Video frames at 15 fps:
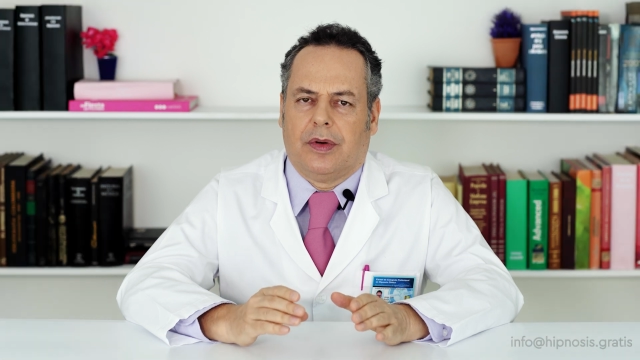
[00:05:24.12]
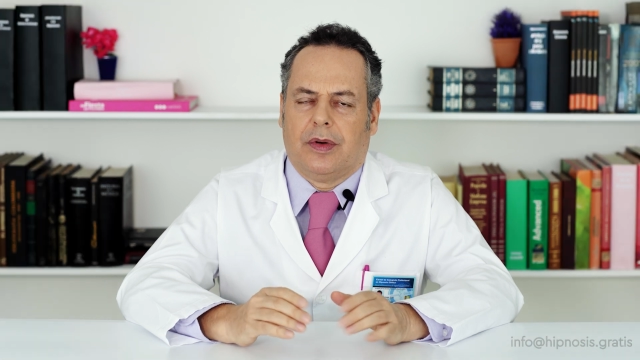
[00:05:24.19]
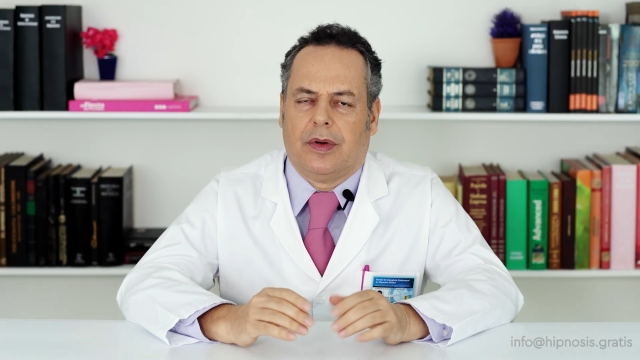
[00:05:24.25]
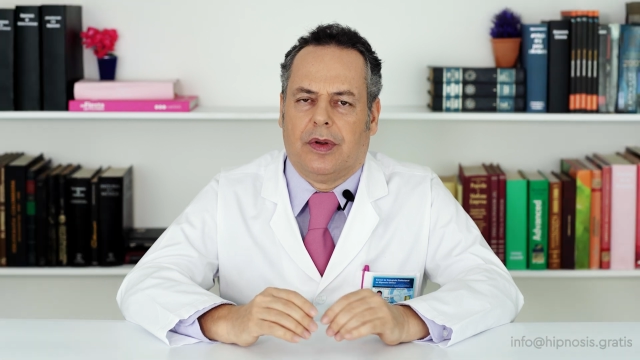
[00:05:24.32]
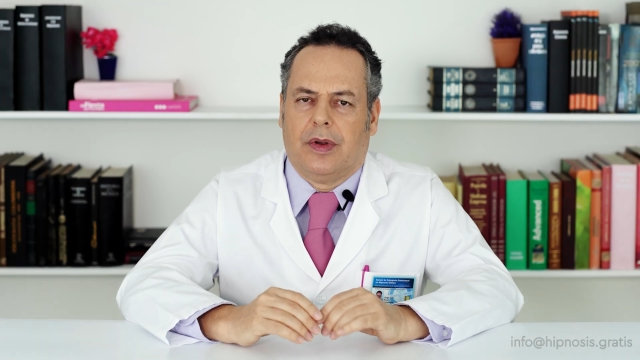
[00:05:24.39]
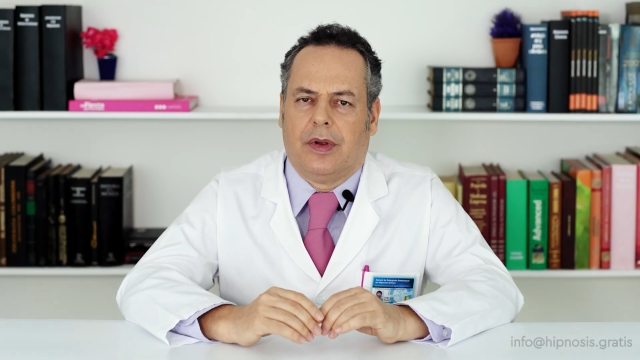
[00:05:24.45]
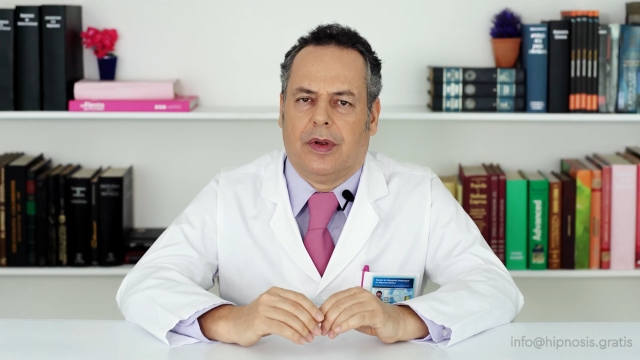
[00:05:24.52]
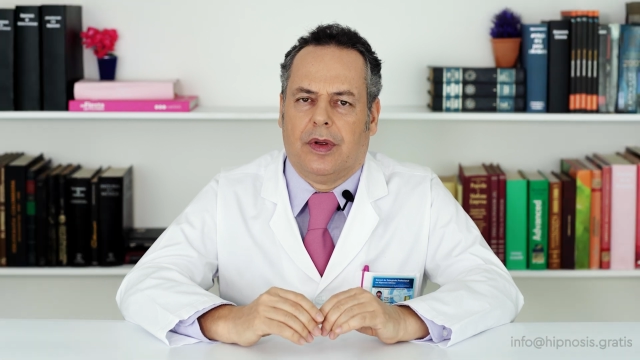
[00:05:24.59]

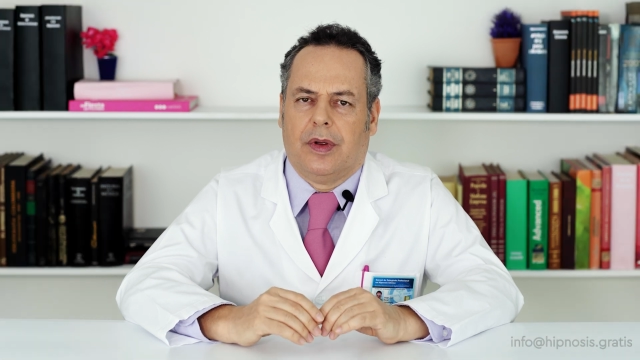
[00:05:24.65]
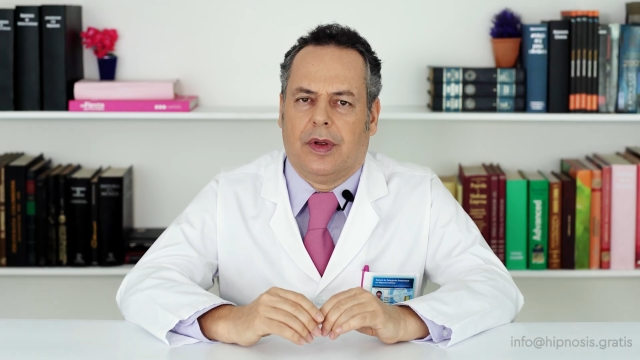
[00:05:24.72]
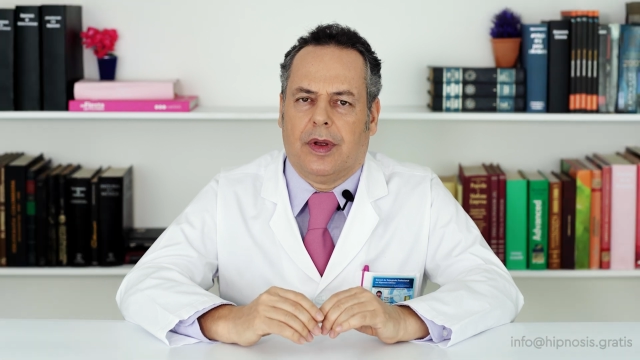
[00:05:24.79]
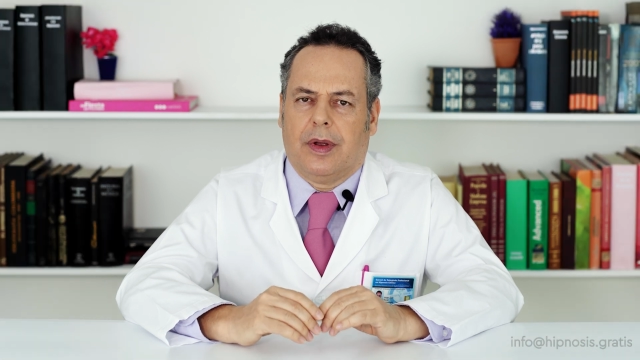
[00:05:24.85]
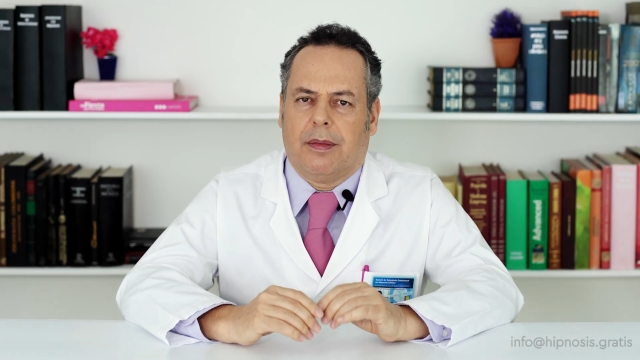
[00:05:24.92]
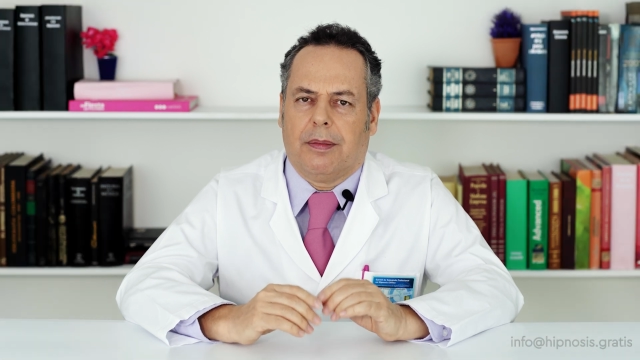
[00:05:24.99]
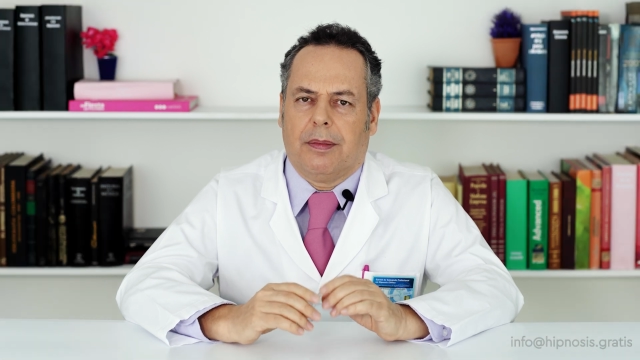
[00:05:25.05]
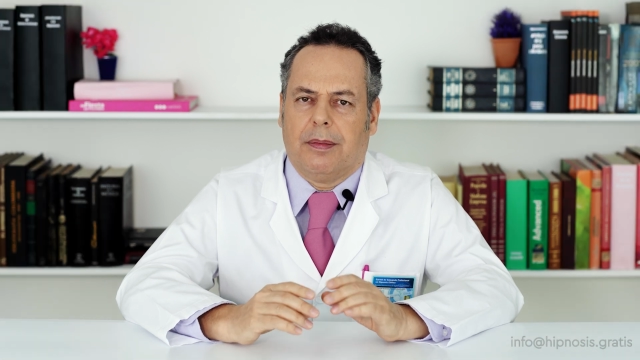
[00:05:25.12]
If you're
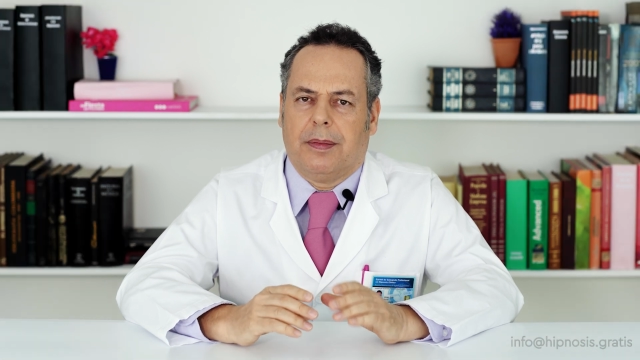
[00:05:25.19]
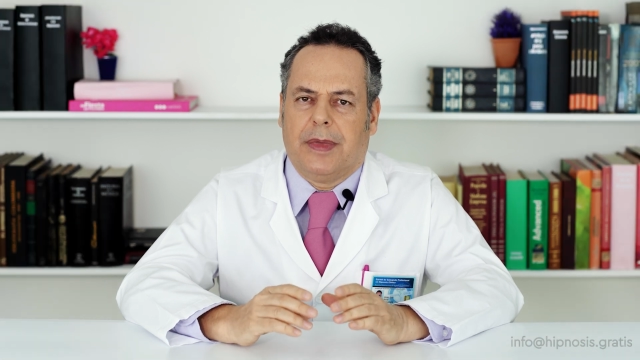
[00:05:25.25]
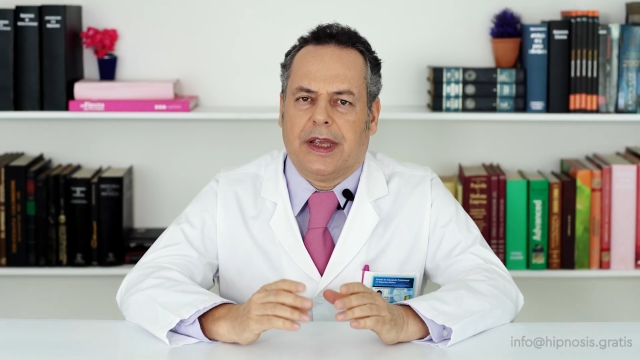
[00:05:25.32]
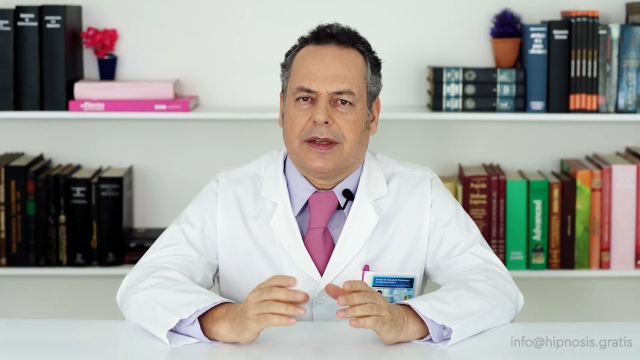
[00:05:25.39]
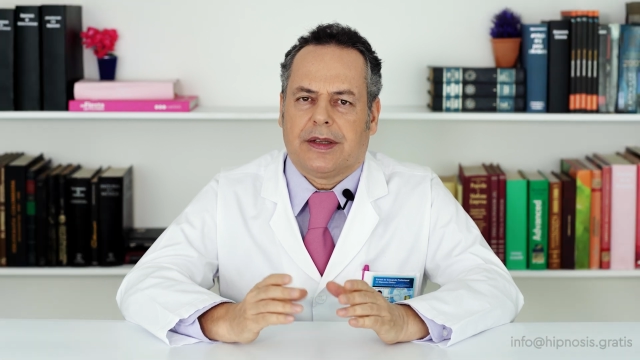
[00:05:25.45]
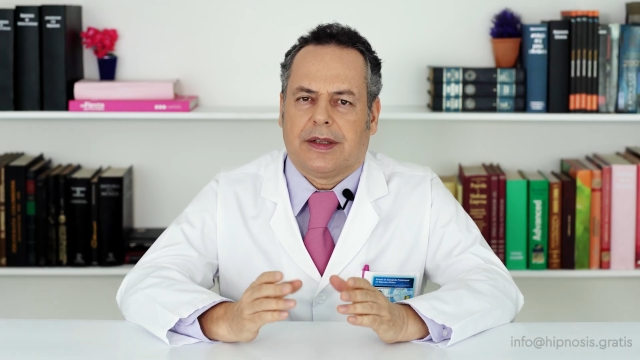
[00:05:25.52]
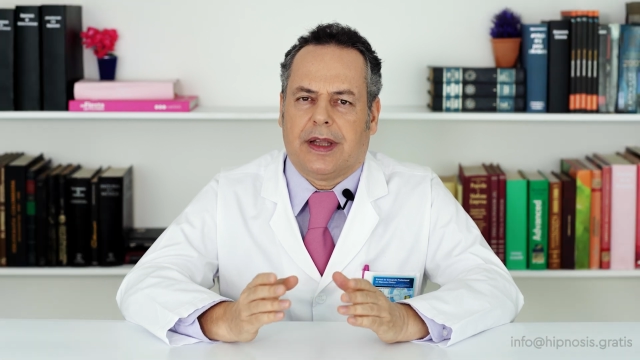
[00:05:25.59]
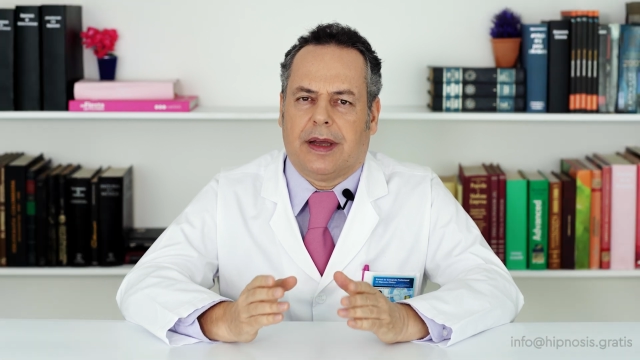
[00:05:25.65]
interested in
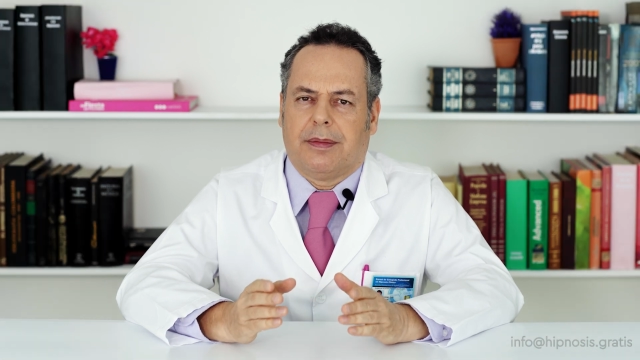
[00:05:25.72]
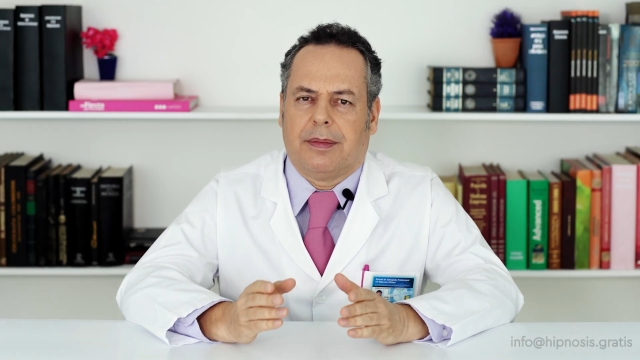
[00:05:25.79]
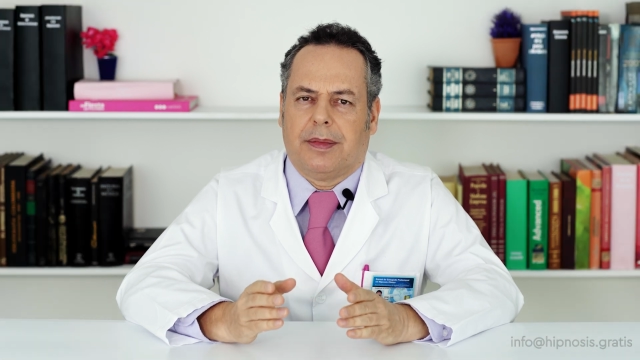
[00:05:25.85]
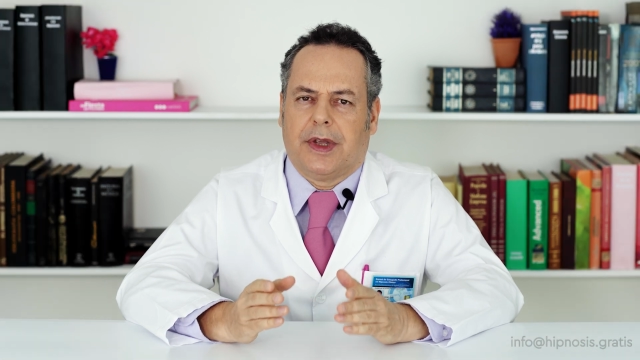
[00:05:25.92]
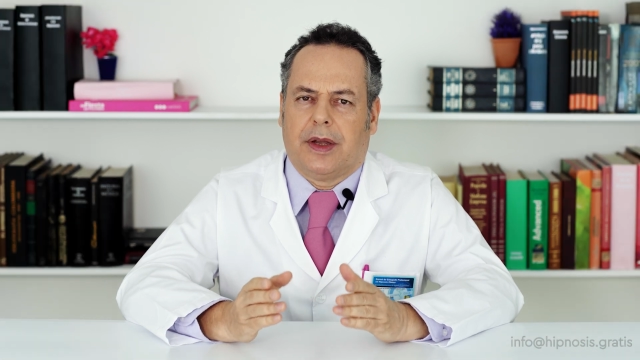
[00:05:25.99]
learning more